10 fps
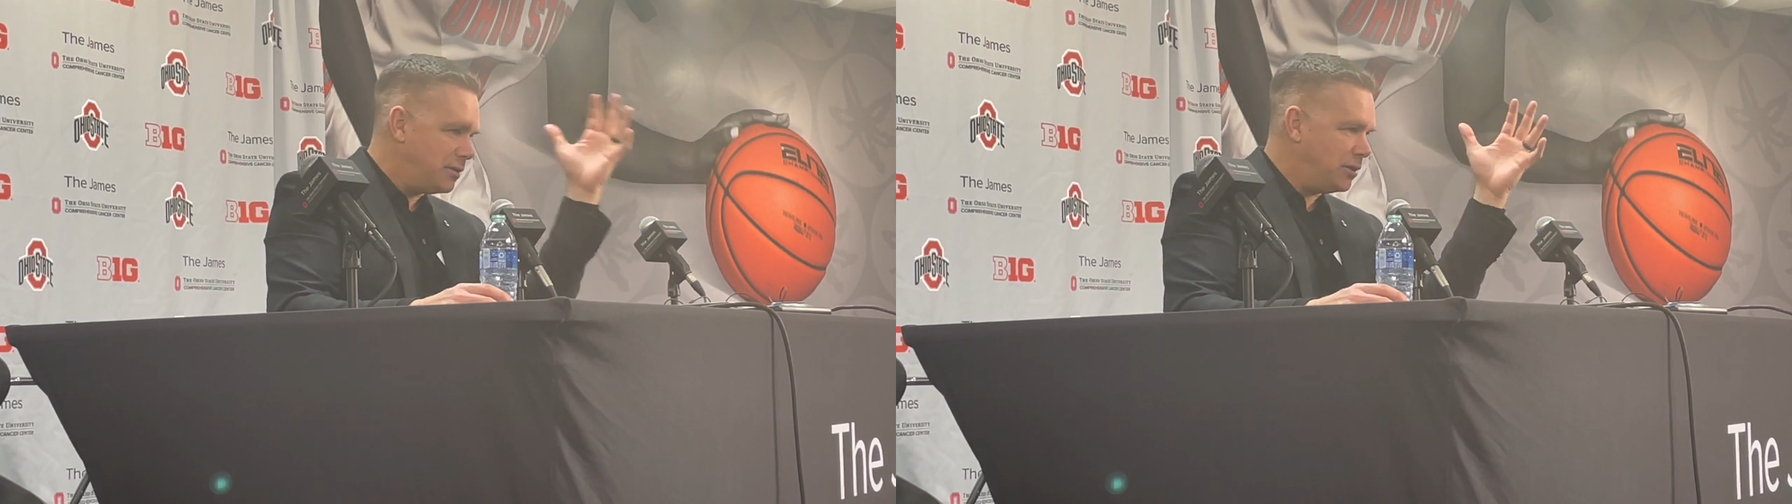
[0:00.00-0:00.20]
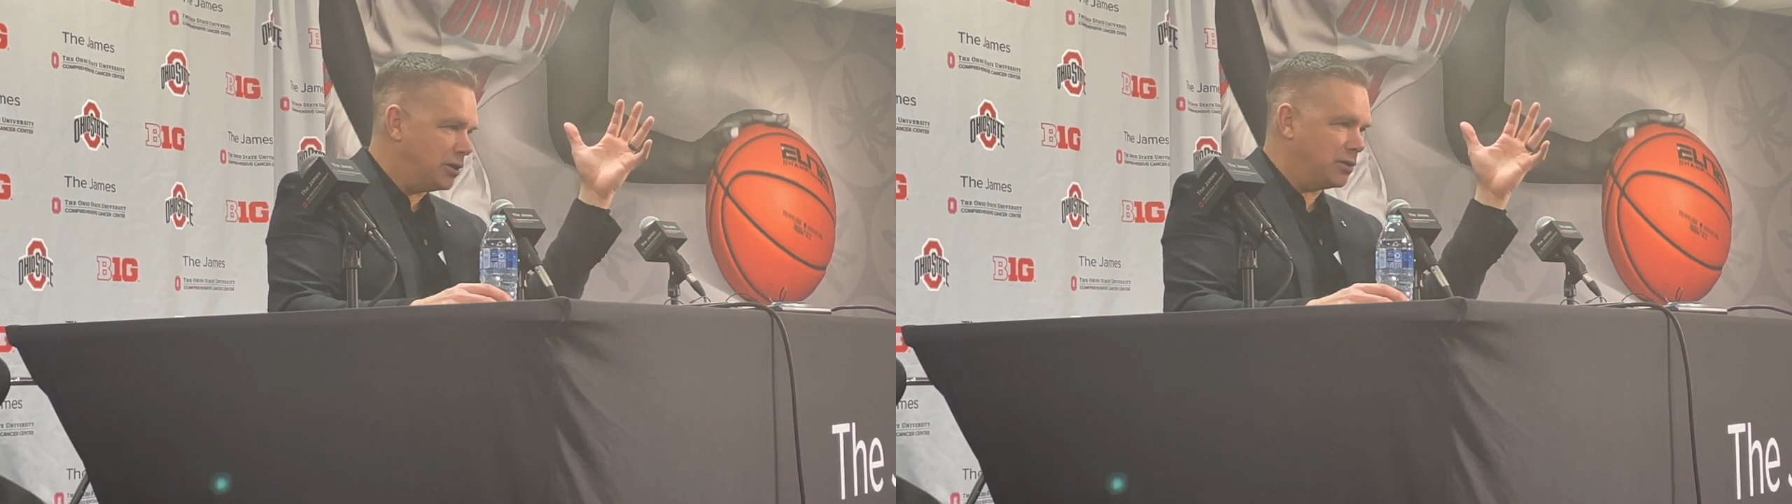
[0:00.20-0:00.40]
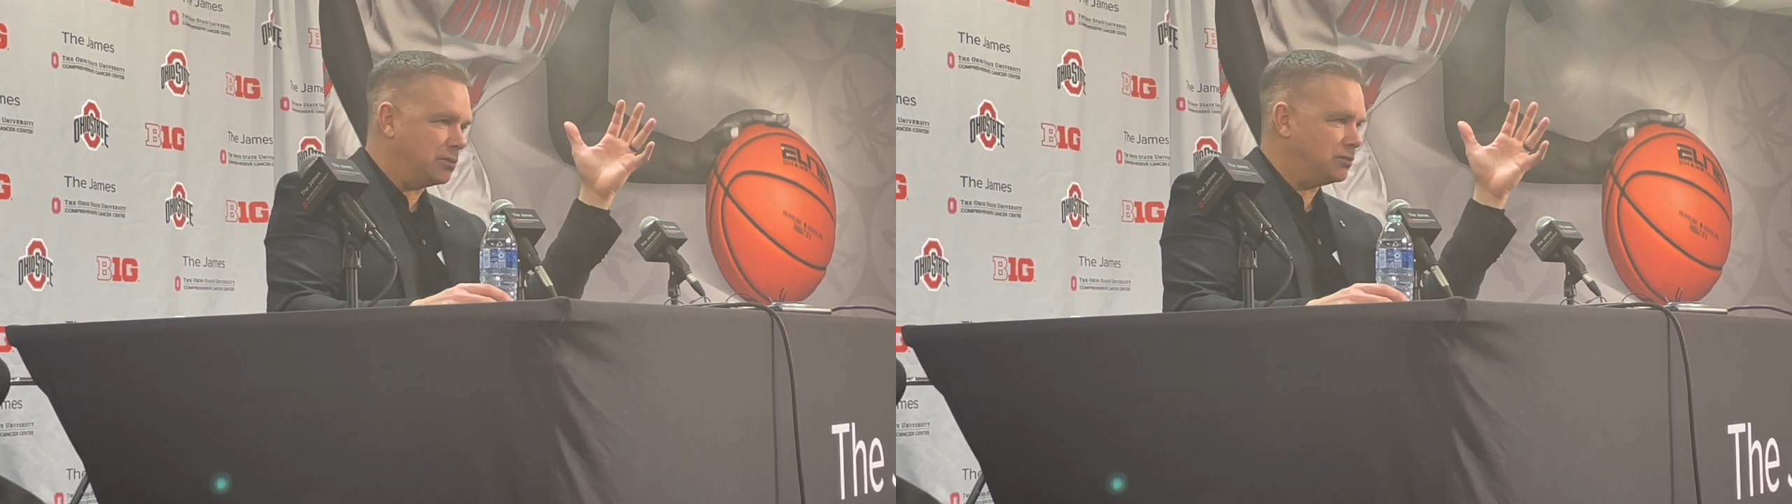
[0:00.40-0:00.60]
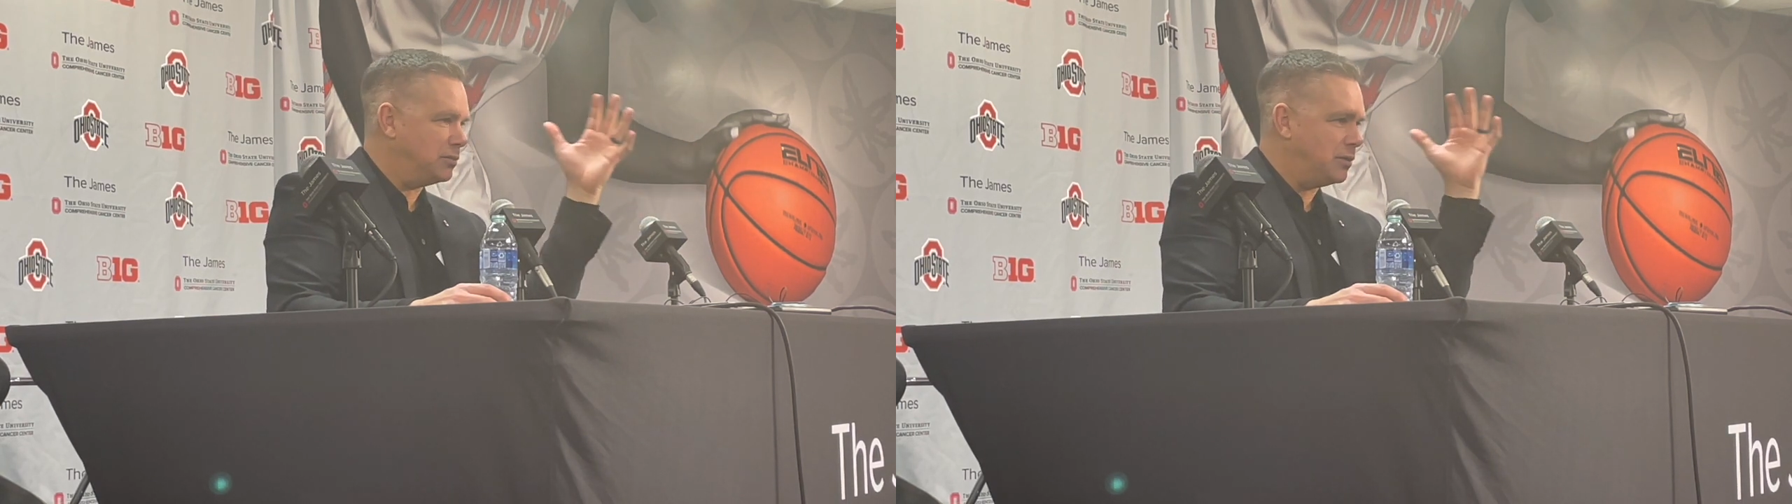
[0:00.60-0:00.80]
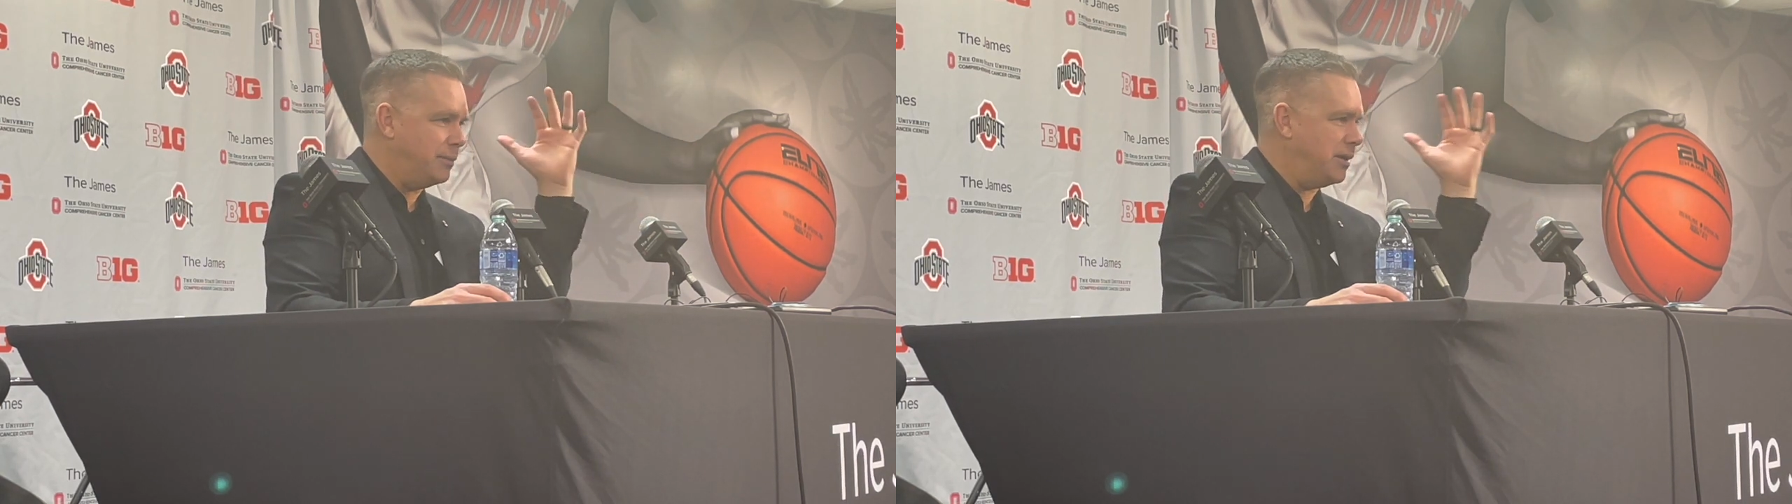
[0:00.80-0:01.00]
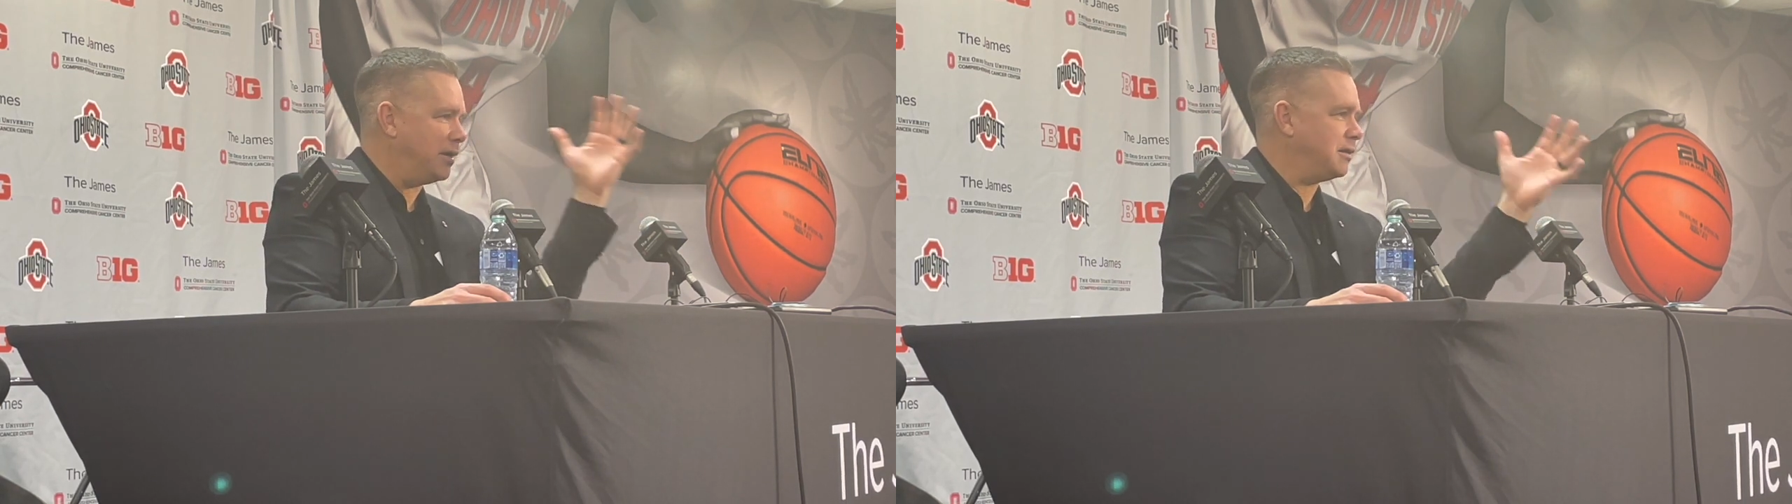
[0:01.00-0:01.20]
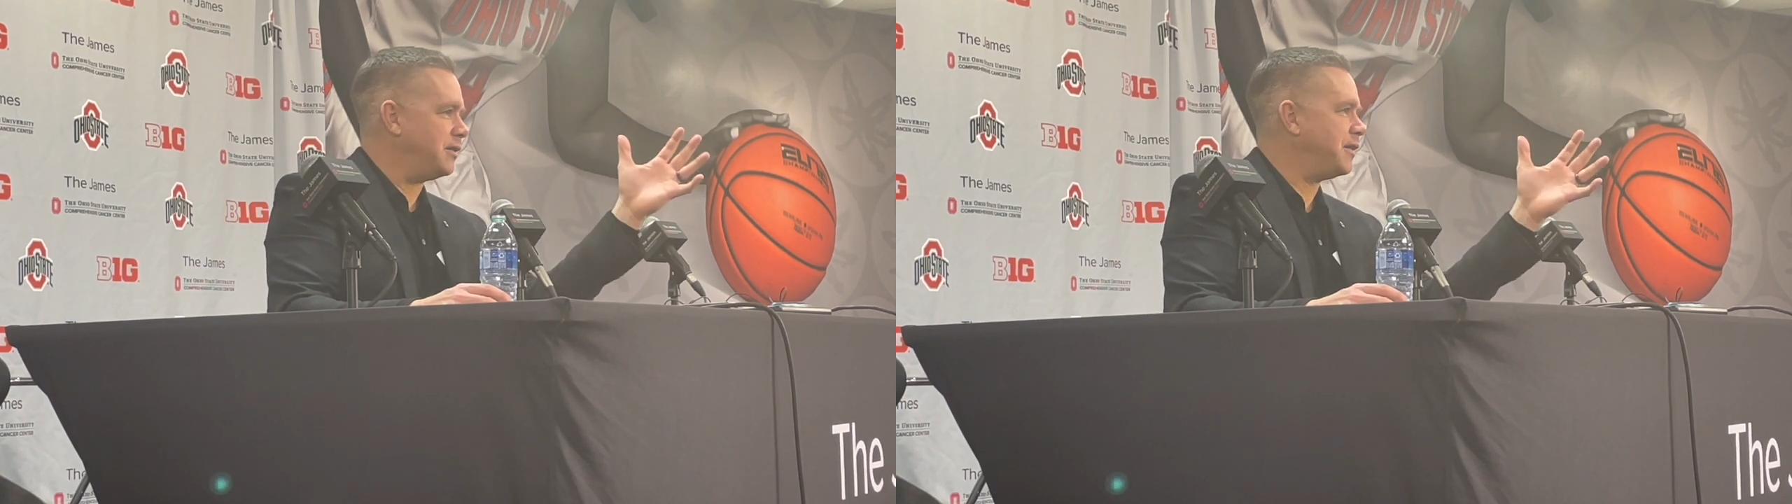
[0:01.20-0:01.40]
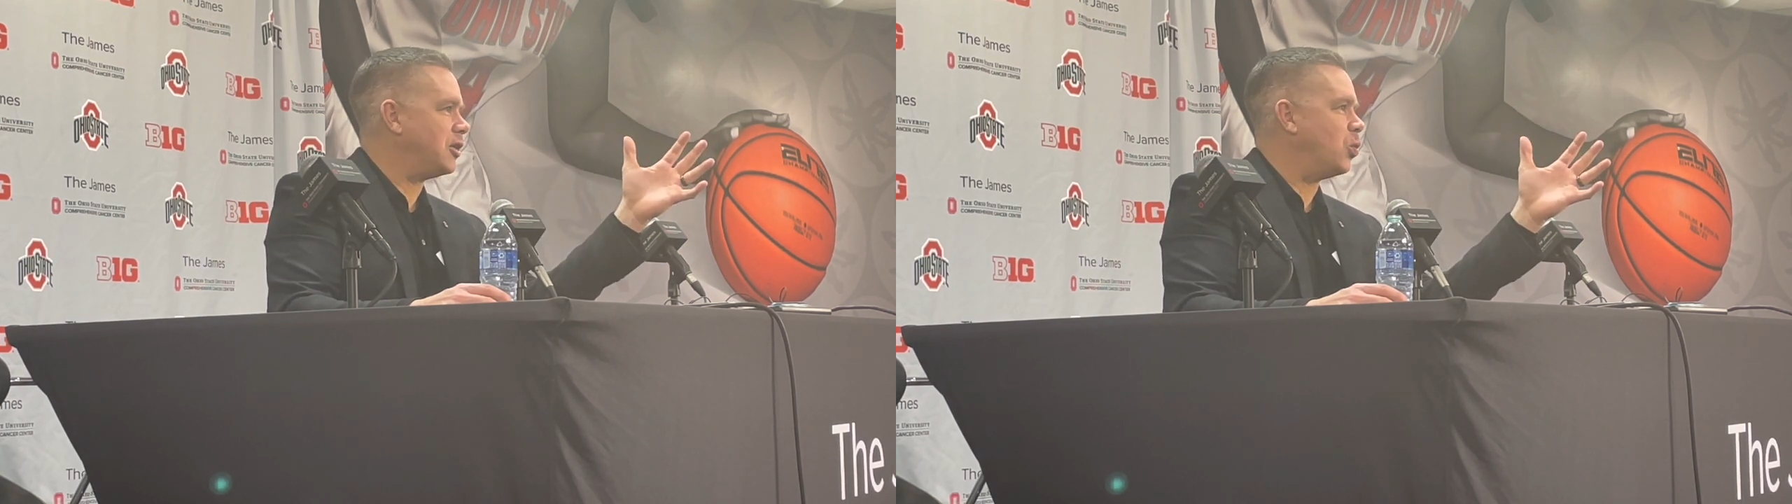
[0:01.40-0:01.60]
you know, immediately
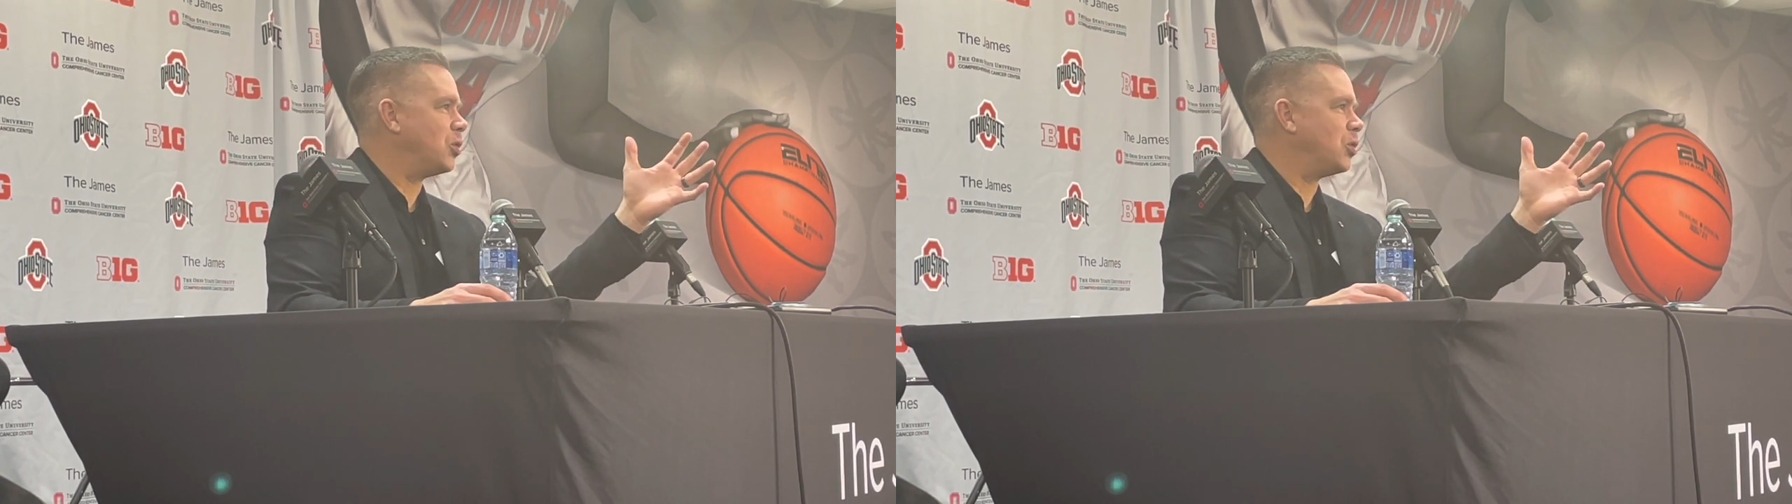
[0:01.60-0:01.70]
think of